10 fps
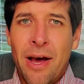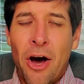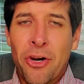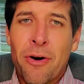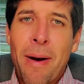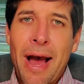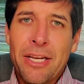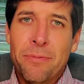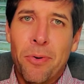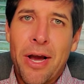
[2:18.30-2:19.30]
Under
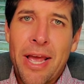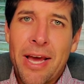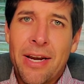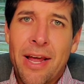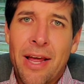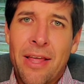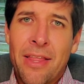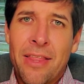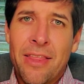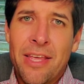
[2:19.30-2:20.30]
Biden's plan,
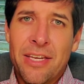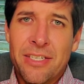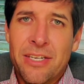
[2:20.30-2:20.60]
this